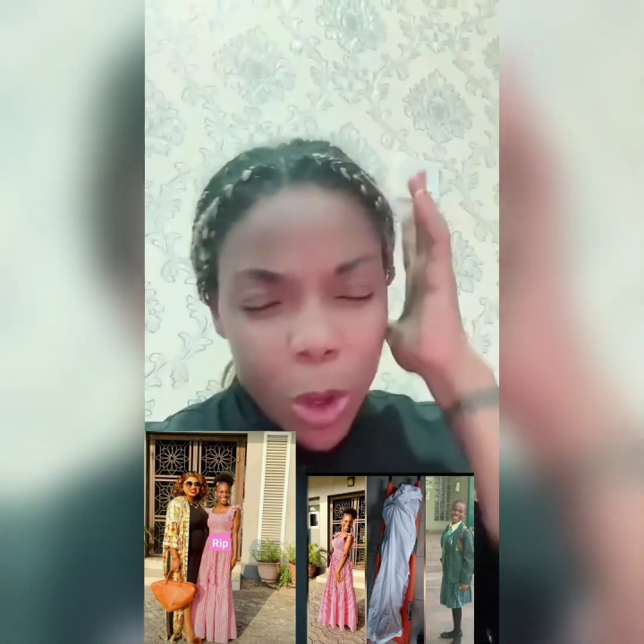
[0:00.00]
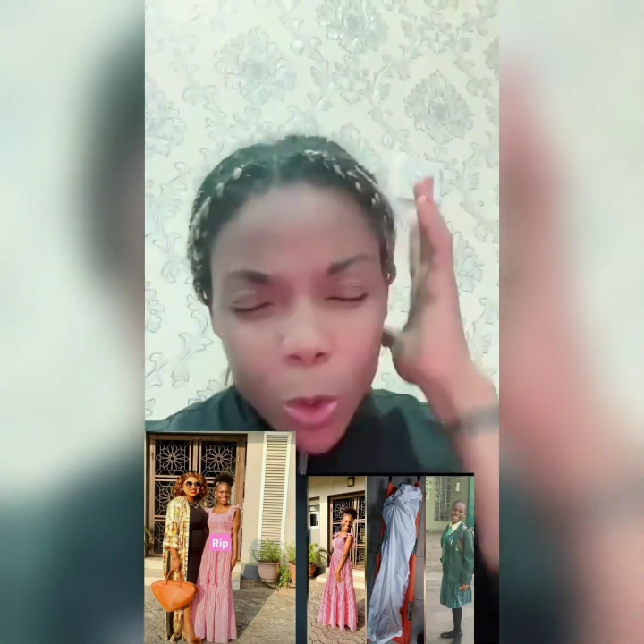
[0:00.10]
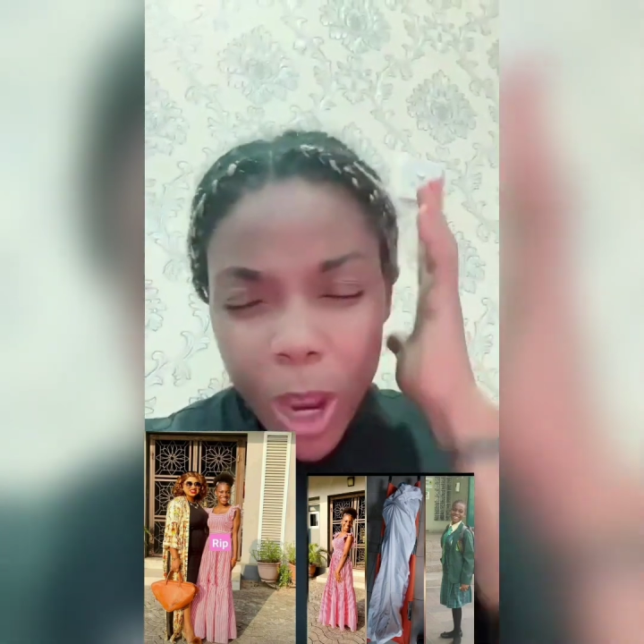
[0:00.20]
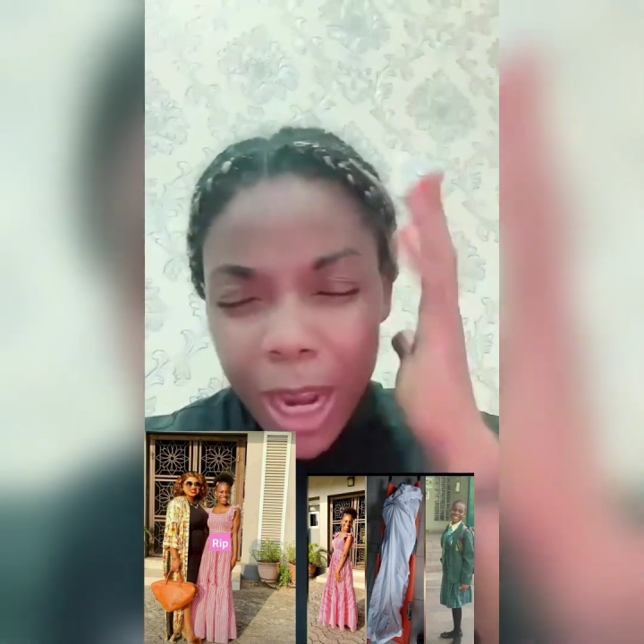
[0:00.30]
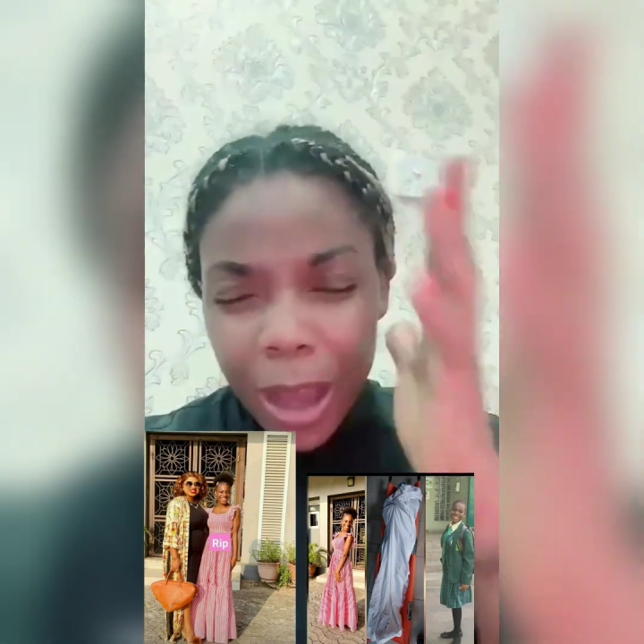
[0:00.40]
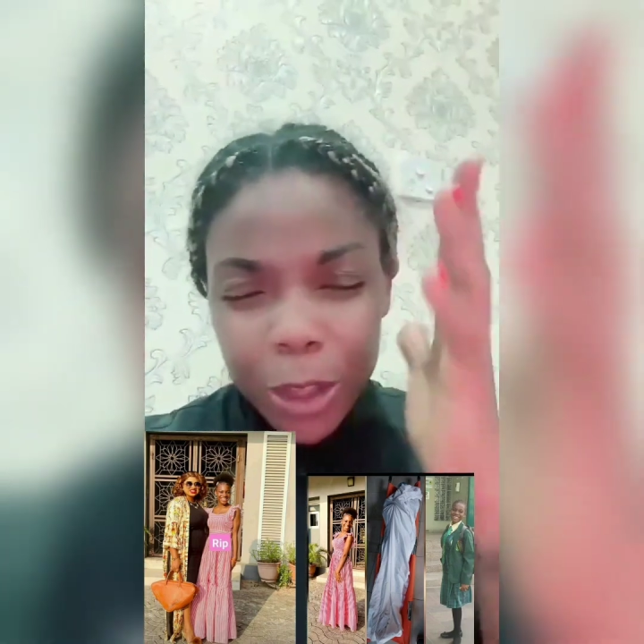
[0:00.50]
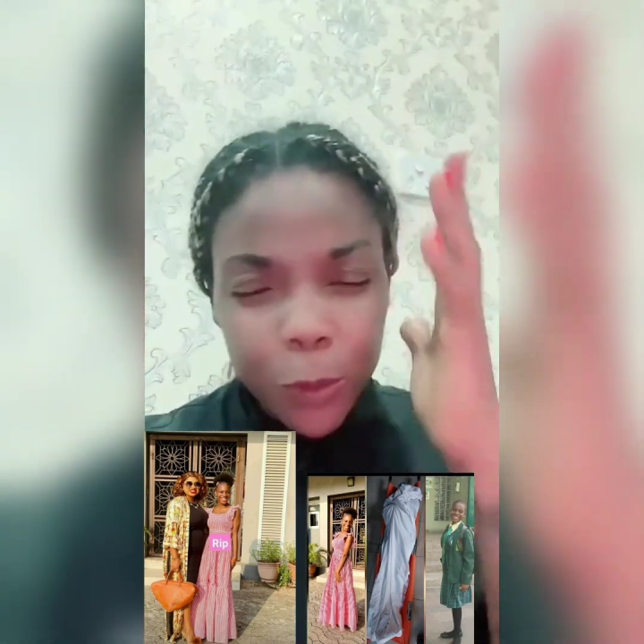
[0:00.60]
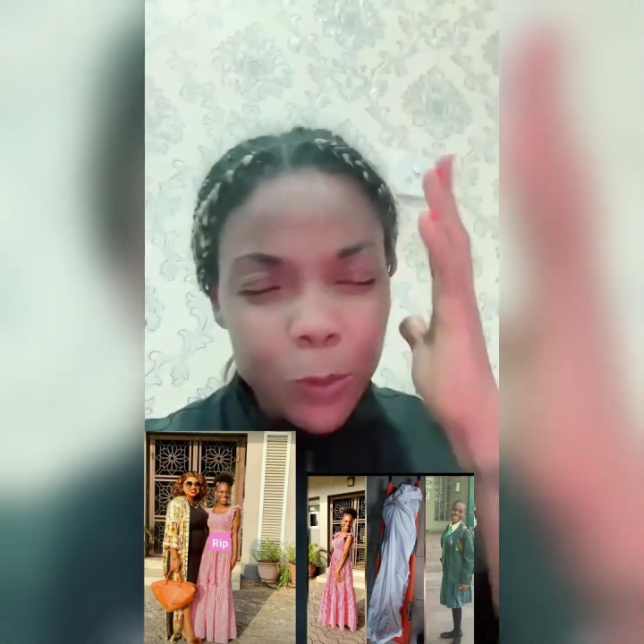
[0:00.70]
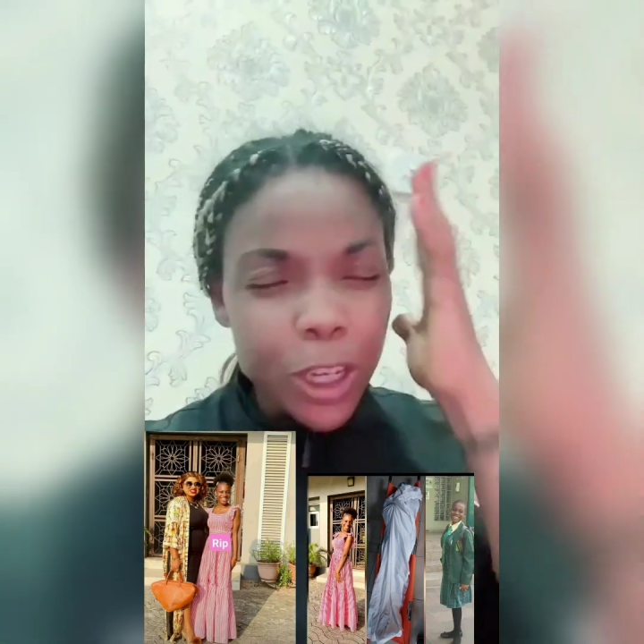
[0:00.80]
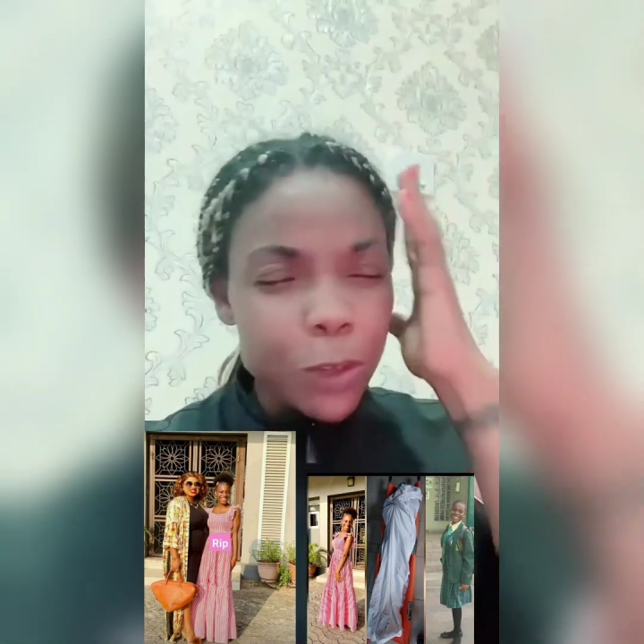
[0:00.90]
Do I allow her to
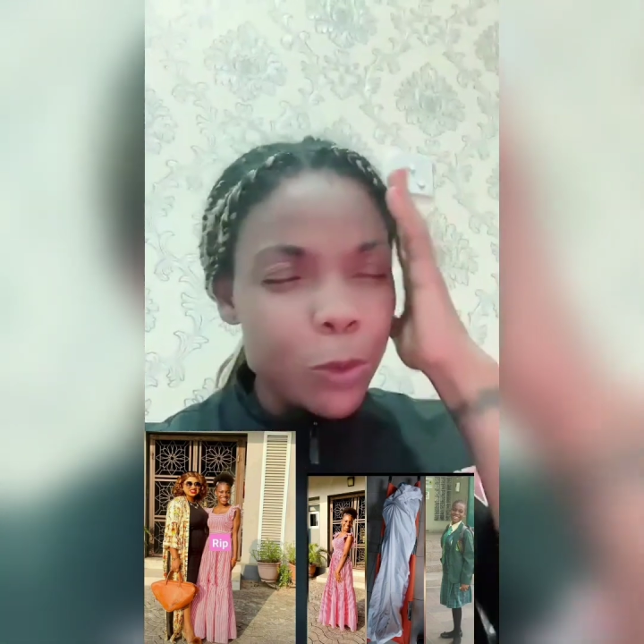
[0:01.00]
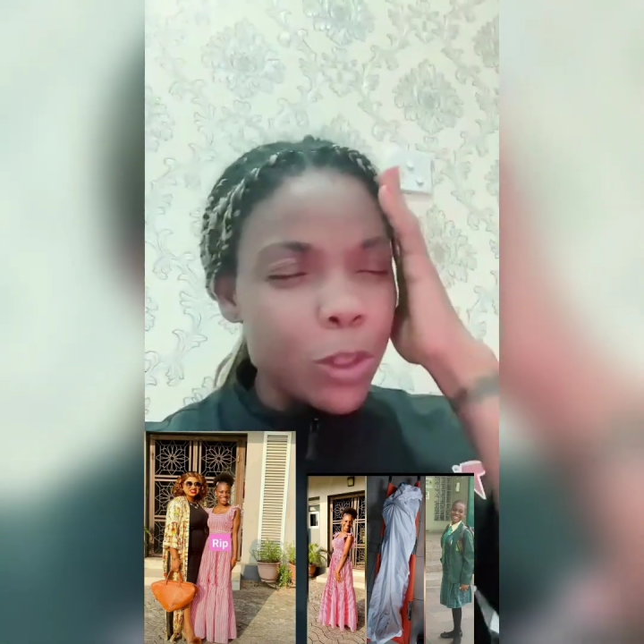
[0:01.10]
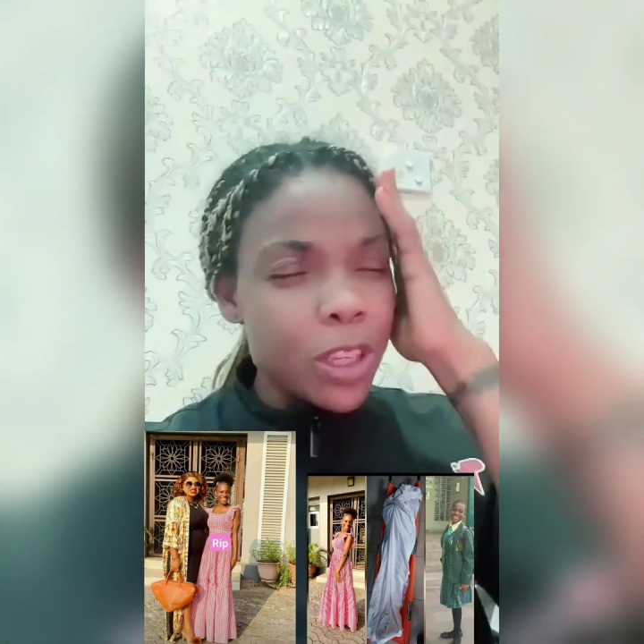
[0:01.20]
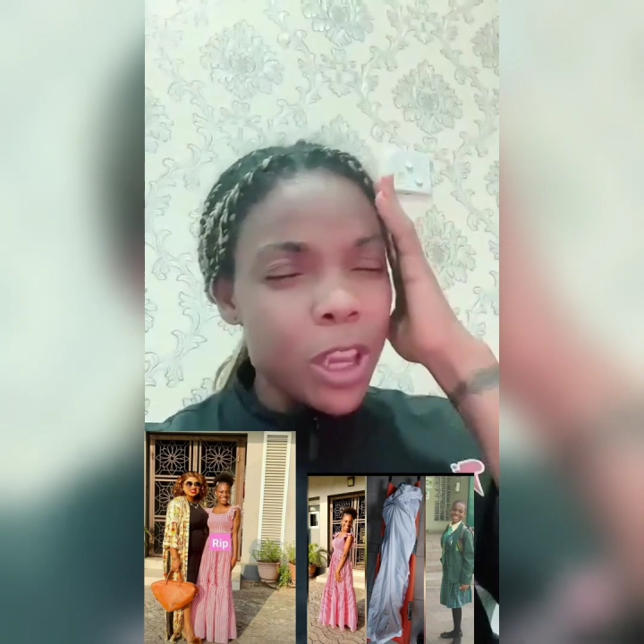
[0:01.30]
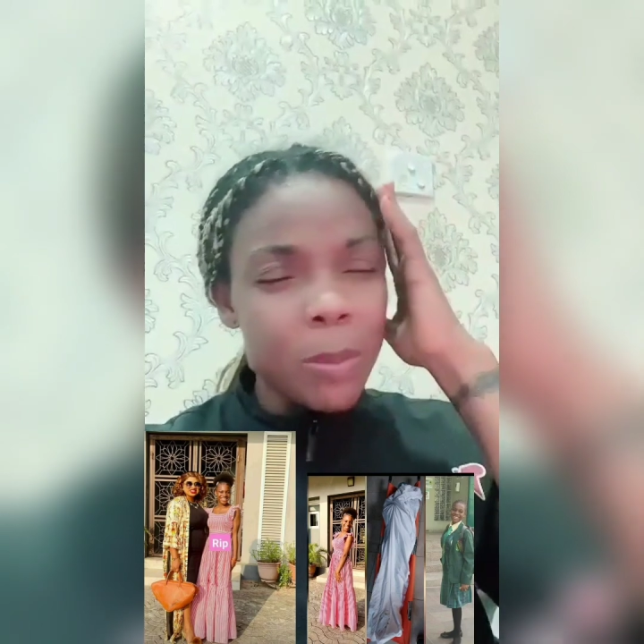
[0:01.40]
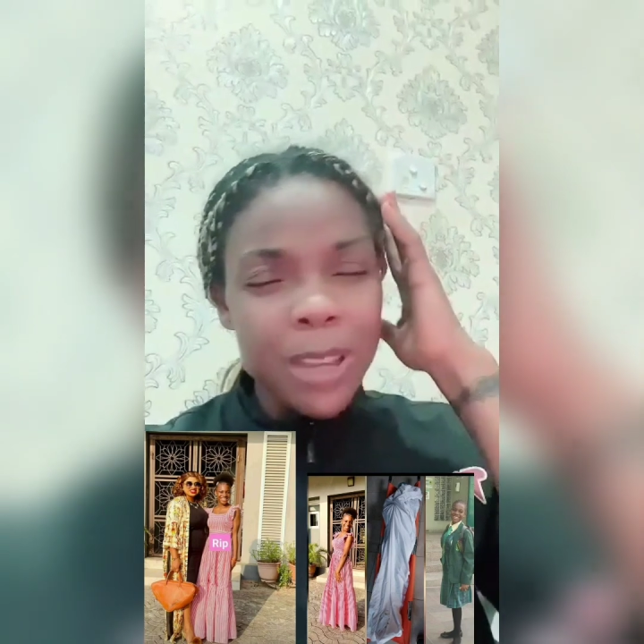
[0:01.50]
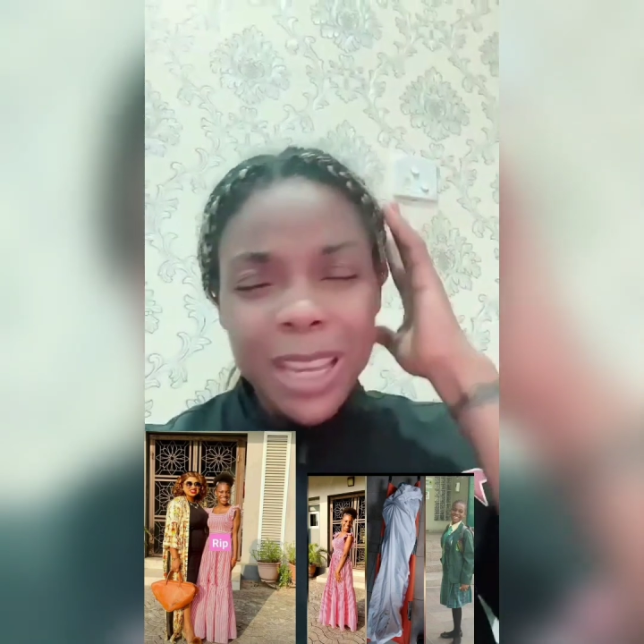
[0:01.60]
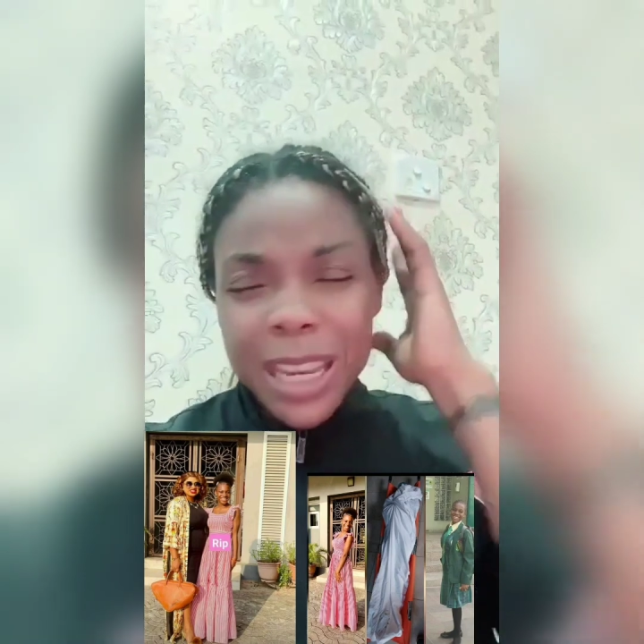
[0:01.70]
finish full term,